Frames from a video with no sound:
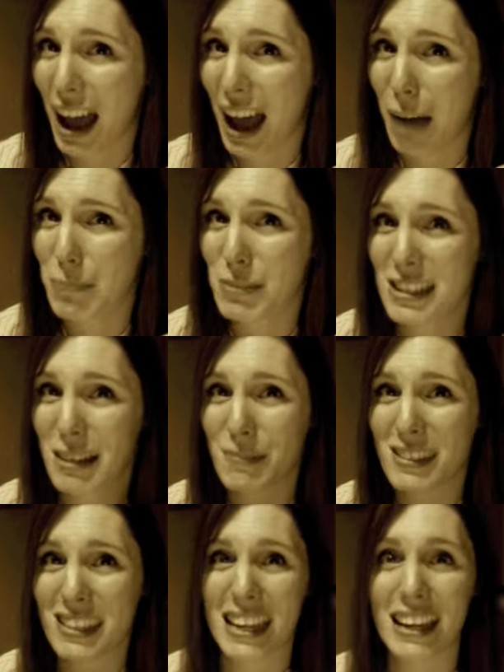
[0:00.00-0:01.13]
Humpty
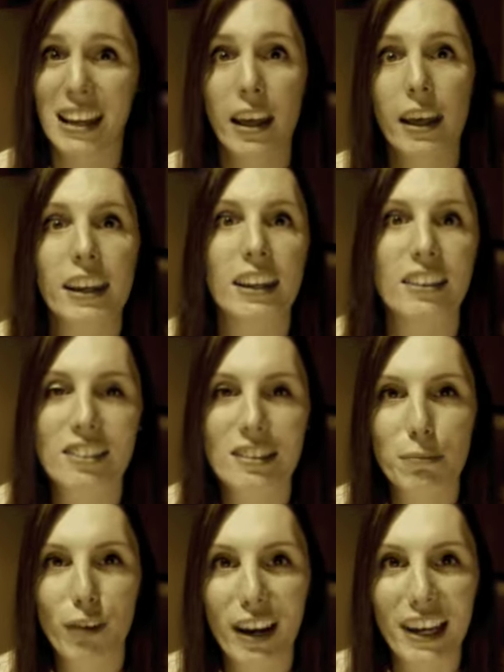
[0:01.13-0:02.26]
Dumpty. Kinder
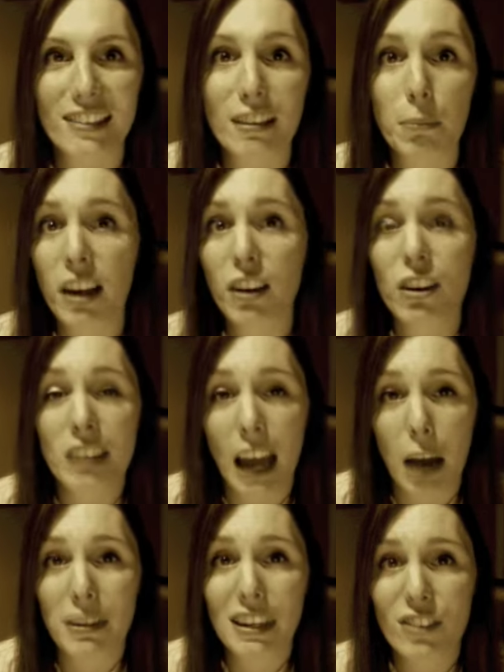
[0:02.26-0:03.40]
Surprise. My God,
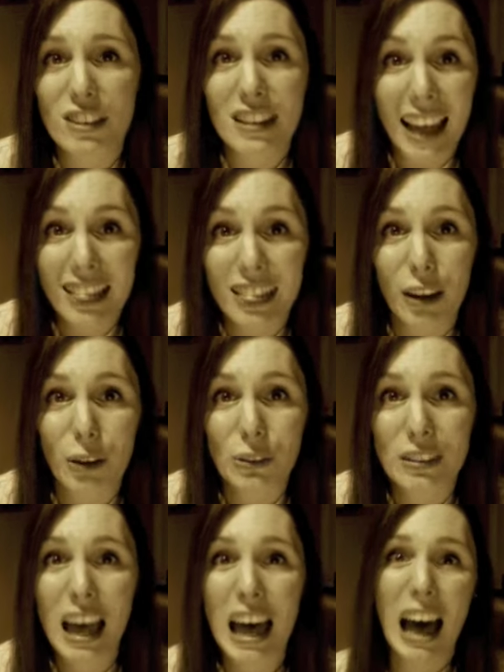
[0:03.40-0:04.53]
how many of us had
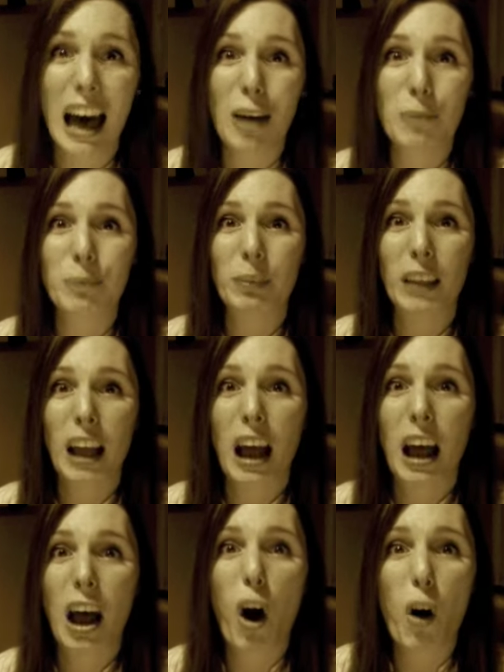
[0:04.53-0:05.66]
those? Um,
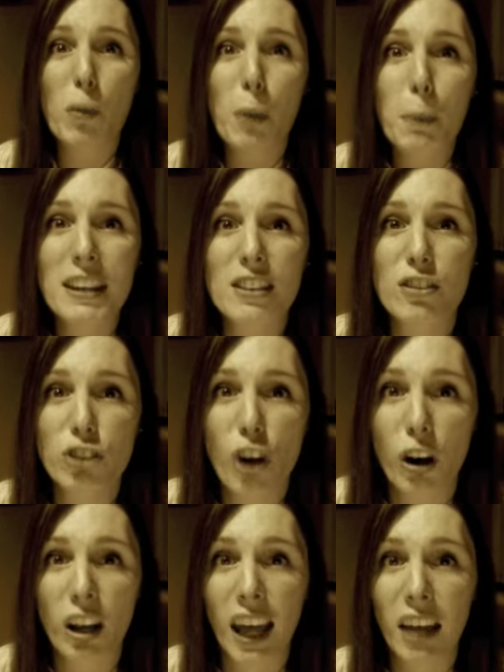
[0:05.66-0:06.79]
horrible piece of
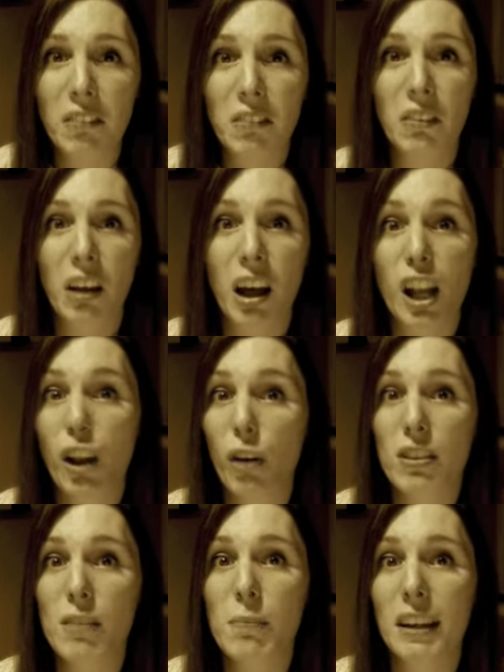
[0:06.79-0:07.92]
chocolate,
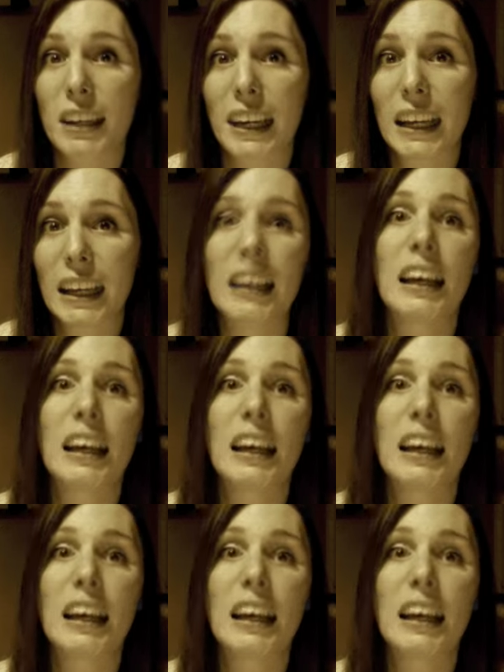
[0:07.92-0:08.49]
lots of money,